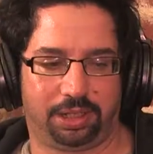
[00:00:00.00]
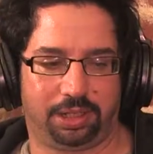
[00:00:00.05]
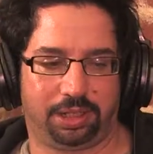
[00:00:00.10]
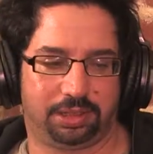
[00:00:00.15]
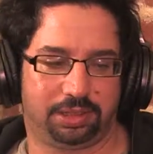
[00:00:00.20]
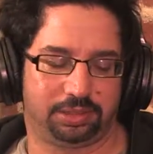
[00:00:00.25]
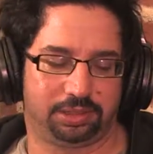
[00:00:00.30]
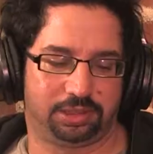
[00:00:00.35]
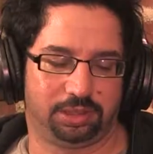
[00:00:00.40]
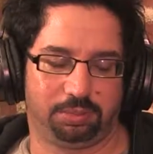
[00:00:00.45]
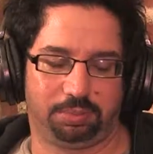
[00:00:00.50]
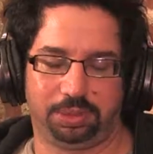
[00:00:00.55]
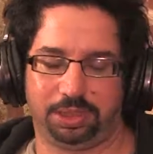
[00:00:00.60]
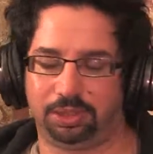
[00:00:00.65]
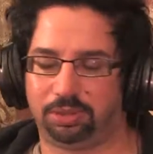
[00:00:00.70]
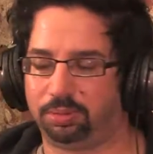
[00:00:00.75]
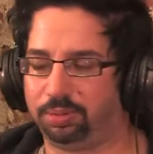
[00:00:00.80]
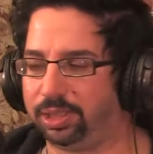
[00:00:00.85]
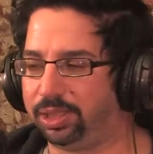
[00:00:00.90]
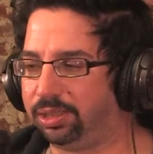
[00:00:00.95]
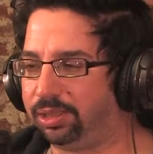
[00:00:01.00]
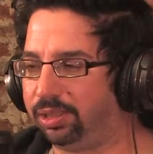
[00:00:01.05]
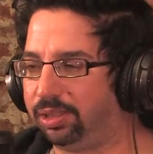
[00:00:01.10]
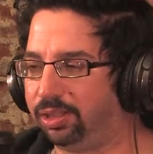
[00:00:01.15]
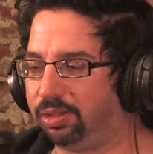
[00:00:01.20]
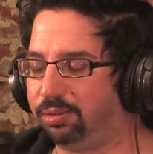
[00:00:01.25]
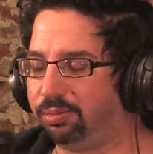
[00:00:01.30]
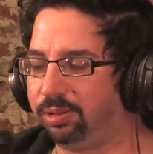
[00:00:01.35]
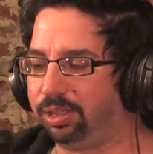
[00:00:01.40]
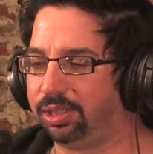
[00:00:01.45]
and they're still being tweaked.
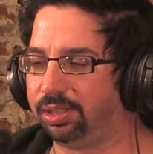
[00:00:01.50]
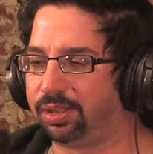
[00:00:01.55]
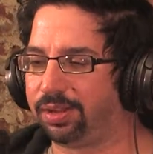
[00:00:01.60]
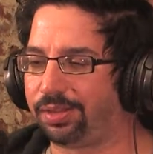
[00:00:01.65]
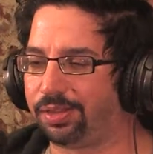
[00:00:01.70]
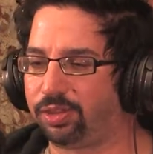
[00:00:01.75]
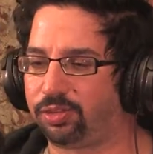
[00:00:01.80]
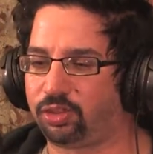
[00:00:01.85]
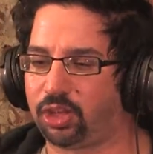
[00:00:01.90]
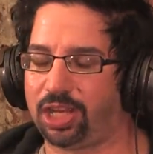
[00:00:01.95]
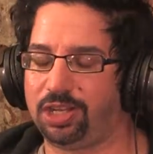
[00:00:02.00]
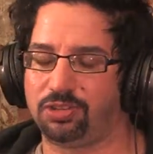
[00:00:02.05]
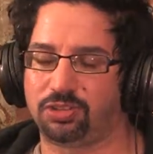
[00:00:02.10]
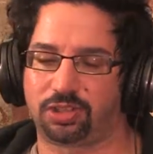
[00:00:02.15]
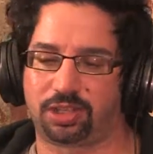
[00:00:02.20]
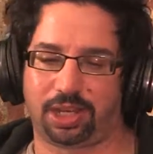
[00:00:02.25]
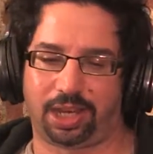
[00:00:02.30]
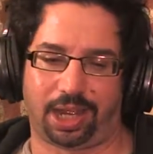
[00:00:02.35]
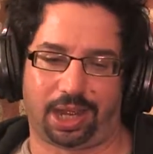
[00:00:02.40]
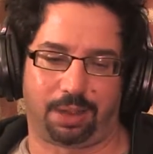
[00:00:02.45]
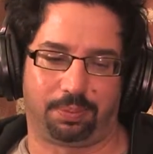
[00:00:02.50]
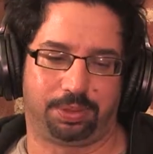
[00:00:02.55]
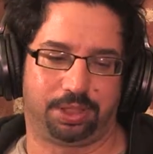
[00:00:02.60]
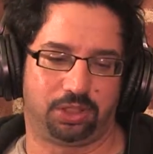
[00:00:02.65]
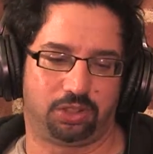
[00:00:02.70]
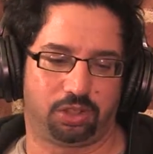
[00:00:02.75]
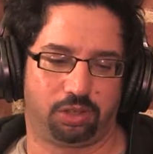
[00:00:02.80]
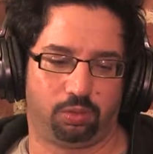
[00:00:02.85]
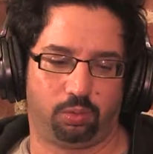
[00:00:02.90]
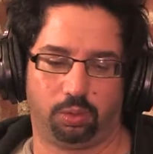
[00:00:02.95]
Change is going to happen. They
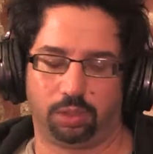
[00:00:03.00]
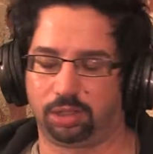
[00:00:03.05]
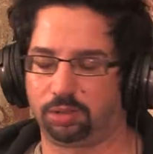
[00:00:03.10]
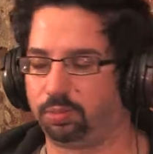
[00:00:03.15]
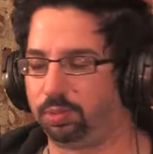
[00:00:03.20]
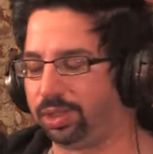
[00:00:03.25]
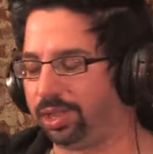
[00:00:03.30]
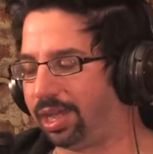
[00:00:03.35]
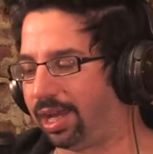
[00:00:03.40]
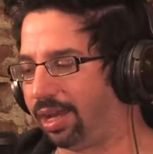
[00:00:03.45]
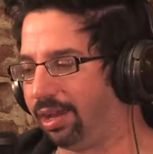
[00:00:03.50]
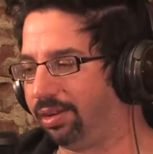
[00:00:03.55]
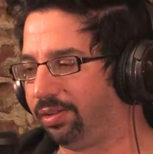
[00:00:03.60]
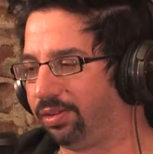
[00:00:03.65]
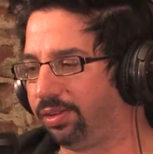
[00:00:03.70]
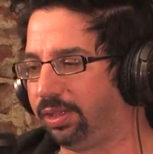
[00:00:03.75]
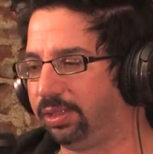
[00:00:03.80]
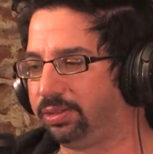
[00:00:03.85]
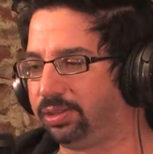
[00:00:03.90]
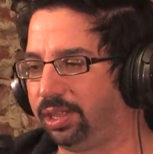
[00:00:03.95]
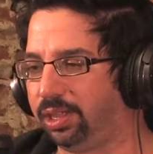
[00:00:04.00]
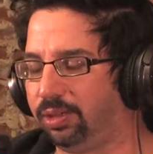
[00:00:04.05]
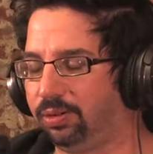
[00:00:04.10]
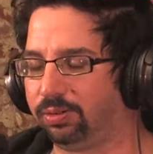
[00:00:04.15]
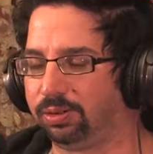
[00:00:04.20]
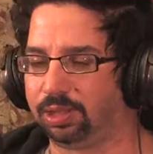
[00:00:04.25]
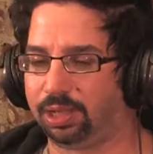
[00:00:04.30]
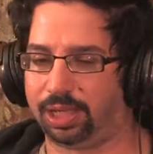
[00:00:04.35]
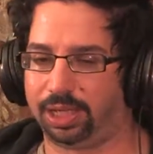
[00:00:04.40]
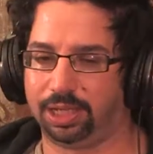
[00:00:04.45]
should have worked with that on things they
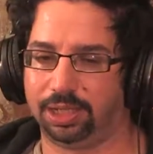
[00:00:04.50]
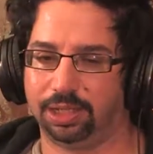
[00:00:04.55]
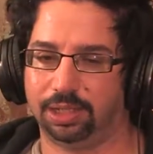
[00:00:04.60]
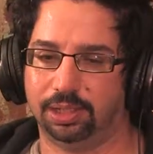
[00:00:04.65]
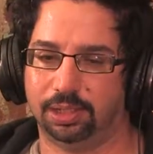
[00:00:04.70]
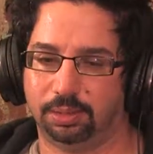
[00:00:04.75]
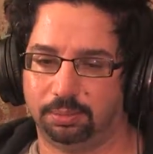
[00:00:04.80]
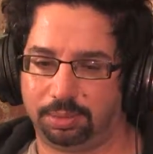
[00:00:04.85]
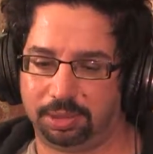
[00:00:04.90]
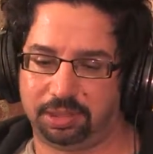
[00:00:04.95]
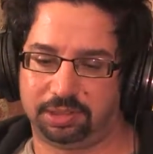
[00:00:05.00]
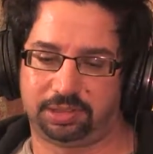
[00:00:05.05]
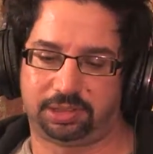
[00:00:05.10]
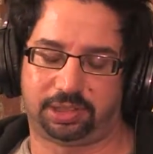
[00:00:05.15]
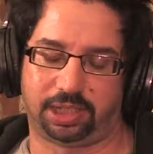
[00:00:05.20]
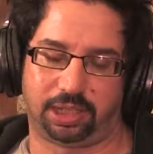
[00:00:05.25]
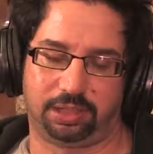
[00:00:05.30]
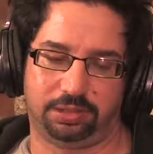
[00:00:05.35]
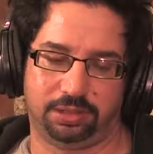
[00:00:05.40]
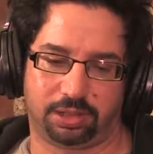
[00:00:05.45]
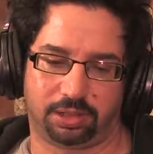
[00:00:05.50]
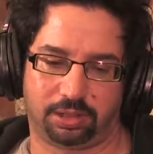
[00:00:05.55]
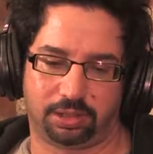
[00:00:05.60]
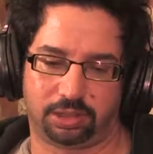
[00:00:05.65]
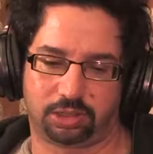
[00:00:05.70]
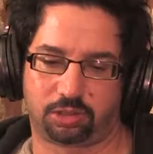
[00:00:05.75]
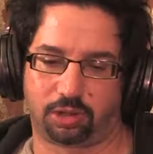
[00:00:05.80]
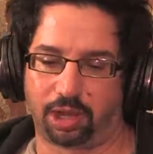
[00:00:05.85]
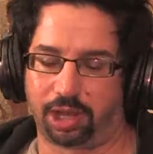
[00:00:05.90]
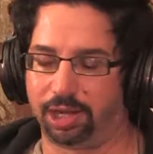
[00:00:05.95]
don't like, but instead they're going
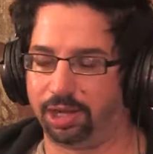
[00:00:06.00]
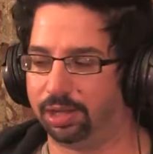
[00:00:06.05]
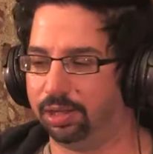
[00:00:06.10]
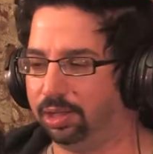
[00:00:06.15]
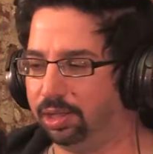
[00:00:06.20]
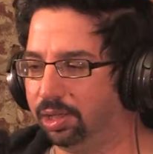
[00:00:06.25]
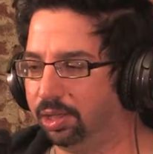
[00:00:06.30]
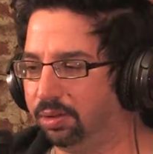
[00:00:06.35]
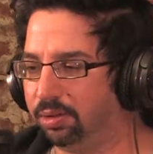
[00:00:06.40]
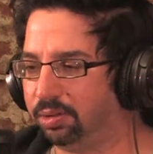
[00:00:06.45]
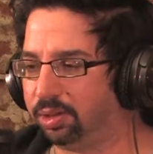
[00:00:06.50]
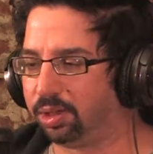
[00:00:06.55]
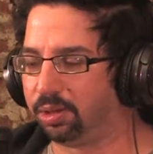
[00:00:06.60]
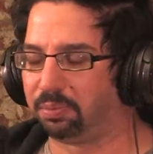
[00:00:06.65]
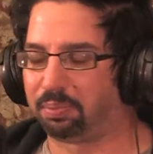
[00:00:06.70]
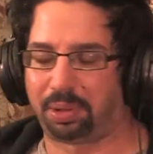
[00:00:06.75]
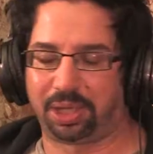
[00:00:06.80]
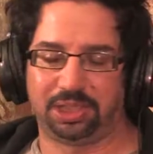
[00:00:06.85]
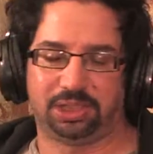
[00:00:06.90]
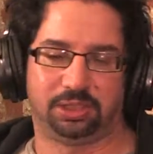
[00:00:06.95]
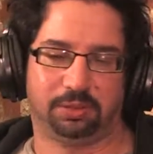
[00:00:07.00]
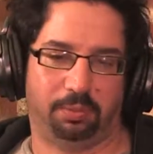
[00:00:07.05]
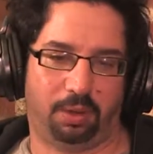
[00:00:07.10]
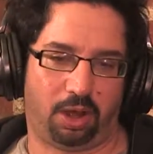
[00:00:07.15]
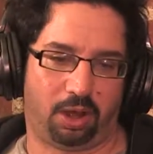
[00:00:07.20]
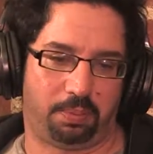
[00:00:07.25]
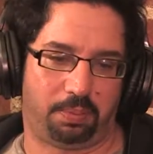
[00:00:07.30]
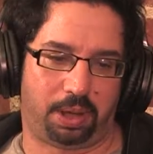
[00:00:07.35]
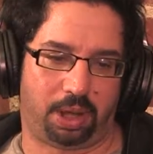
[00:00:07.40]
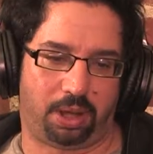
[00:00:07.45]
to play
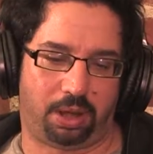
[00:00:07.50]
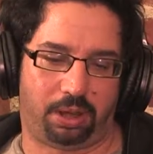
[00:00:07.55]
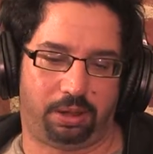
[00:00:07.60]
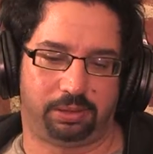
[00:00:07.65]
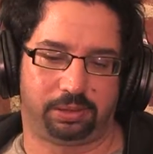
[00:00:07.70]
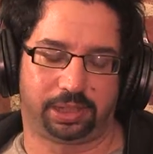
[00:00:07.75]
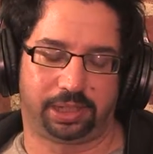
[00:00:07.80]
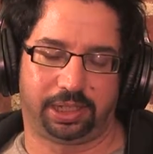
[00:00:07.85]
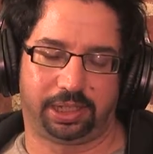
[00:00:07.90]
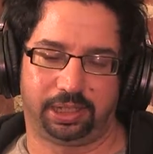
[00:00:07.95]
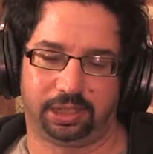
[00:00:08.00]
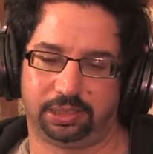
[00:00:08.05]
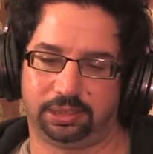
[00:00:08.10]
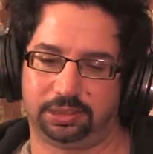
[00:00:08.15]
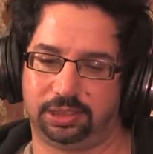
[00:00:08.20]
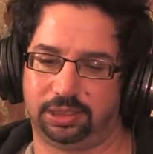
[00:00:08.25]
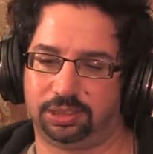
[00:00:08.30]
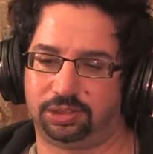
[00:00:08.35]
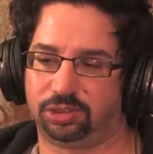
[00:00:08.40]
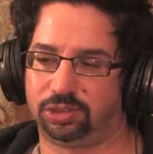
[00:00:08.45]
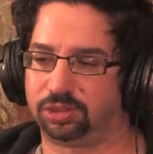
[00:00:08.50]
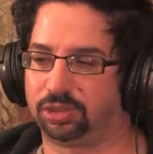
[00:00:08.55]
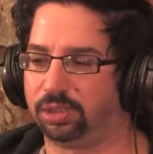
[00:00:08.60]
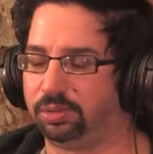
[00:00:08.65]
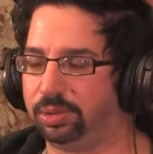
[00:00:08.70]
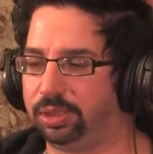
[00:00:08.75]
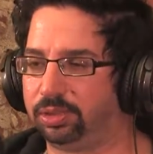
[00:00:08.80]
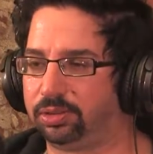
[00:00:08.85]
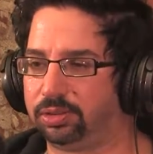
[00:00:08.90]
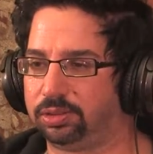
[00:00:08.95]
small ball, and it's just going to
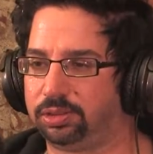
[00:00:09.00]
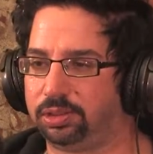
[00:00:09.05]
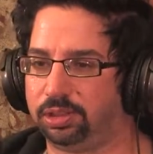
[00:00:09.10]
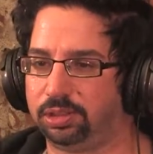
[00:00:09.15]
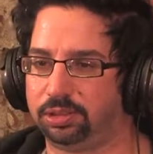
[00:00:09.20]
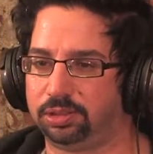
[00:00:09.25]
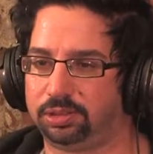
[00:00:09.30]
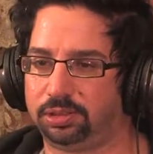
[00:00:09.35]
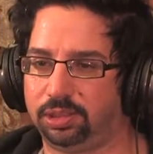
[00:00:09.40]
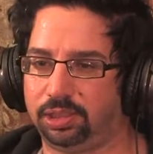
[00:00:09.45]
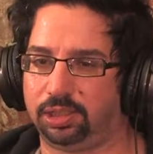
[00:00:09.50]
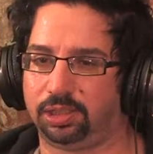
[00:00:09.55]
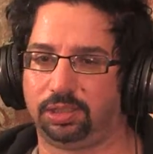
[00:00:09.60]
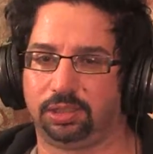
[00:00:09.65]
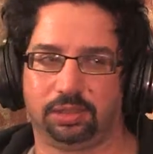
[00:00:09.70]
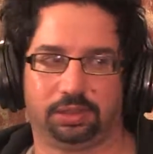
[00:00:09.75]
be interesting to see.